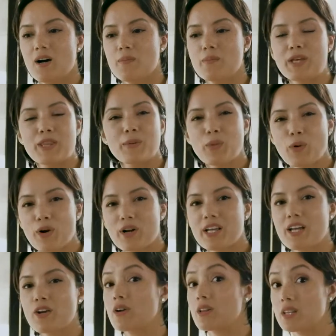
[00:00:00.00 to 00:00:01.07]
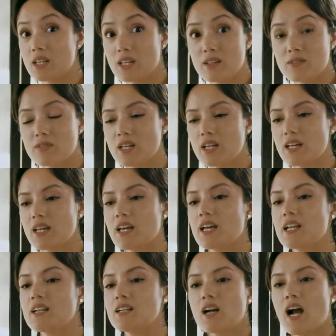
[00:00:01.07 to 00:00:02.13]
in the morning or in the evening. It
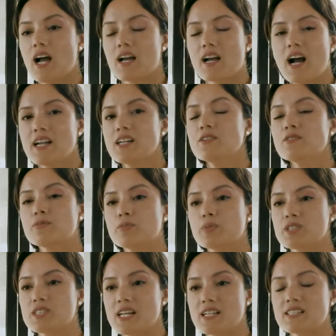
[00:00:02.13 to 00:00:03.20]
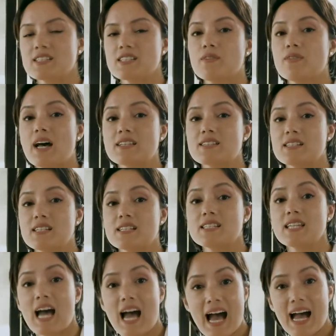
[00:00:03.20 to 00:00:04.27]
can kind of present itself as an
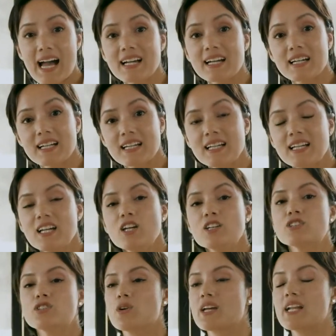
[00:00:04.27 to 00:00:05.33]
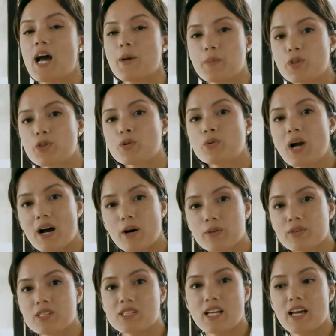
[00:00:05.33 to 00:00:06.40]
attack, so it can happen throughout the
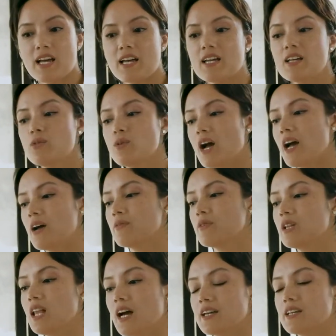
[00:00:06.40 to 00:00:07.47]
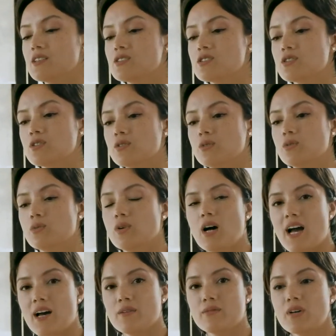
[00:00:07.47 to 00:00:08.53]
day. I have clients who will
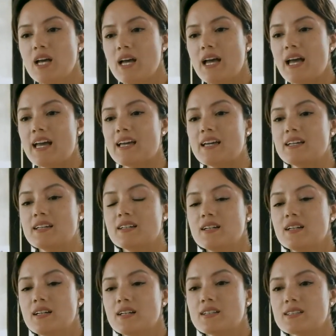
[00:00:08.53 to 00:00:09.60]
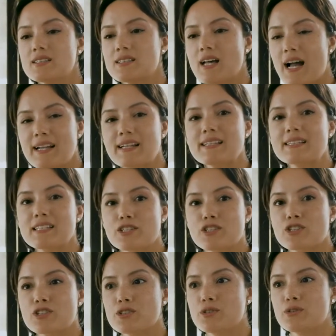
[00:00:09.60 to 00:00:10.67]
have a sinus
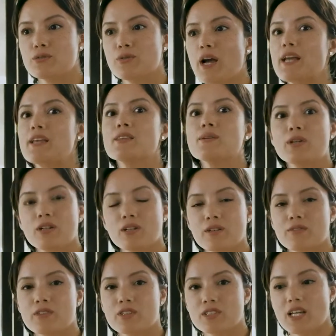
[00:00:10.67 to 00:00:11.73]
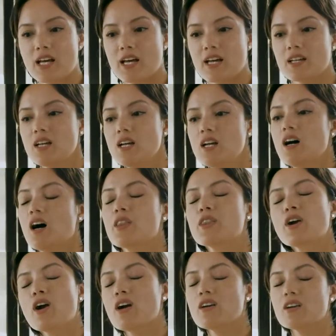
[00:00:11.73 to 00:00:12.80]
issue right in the middle of their day. There
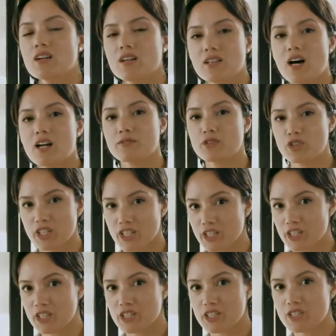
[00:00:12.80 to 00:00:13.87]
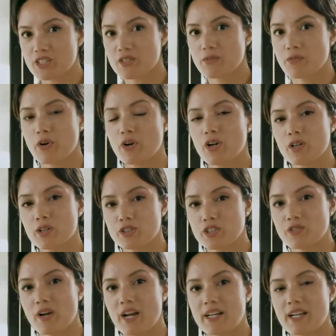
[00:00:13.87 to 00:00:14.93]
are a lot of triggers for allergic
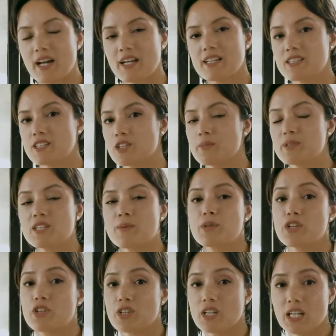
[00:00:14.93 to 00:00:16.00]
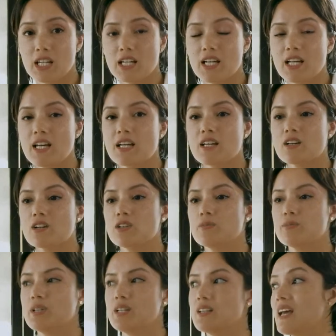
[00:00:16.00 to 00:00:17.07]
rhinitis. It could be something you're eating, it could
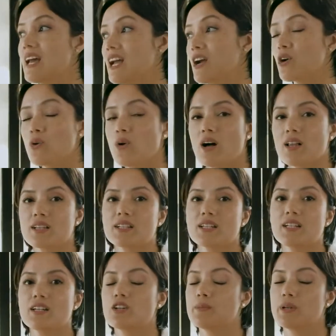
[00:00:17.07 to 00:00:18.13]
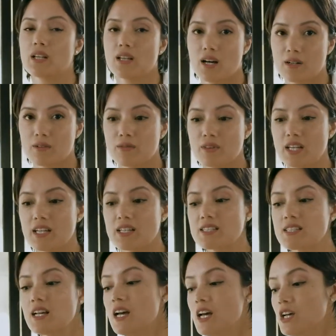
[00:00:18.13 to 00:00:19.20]
be the air quality, it could be a lot of things.
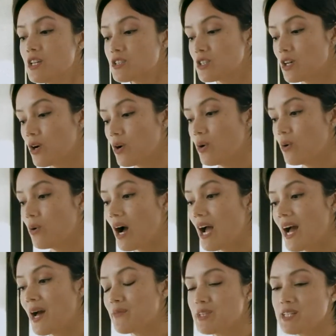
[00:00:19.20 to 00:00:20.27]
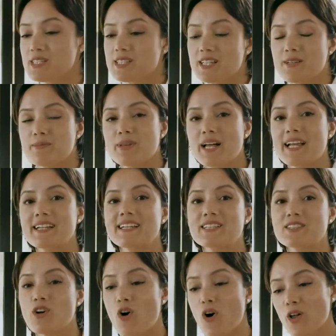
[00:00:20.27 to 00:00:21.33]
So I have this tea blend.
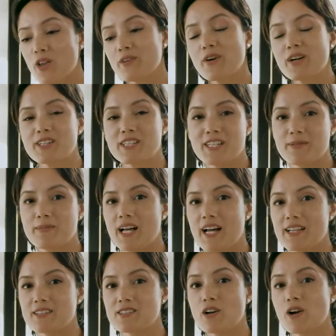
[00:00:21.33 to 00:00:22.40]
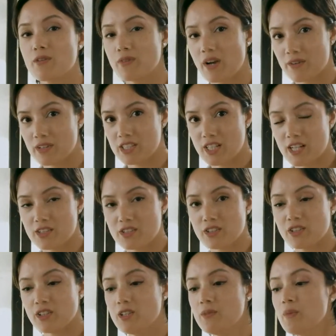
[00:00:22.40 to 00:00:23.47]
All of our tea blends are very
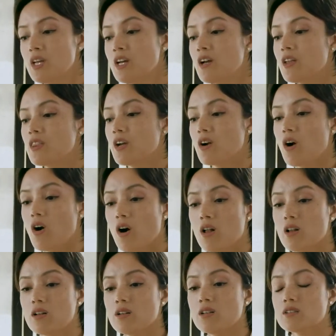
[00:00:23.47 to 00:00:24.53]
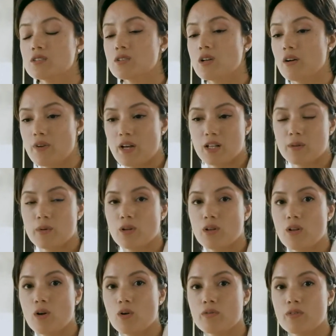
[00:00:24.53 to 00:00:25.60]
gentle. They're all available
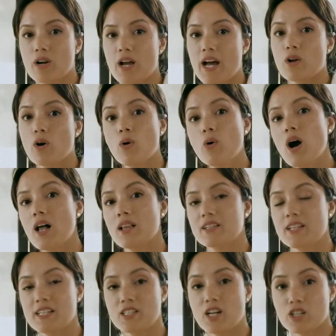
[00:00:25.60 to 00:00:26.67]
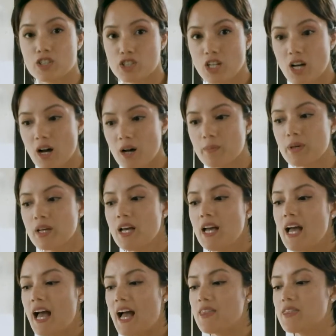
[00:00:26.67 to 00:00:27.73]
over at ohholiday.shop,
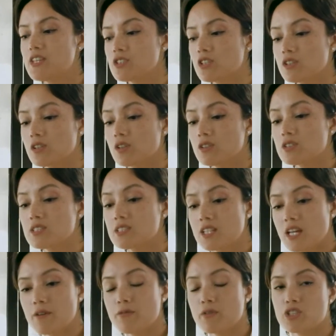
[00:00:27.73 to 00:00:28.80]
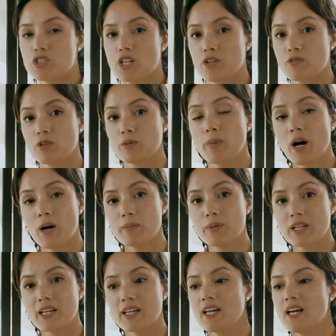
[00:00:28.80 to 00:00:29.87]
and these are safe for the general
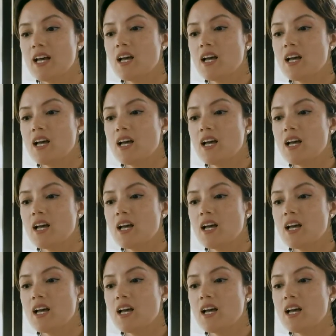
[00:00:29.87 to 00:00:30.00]
public.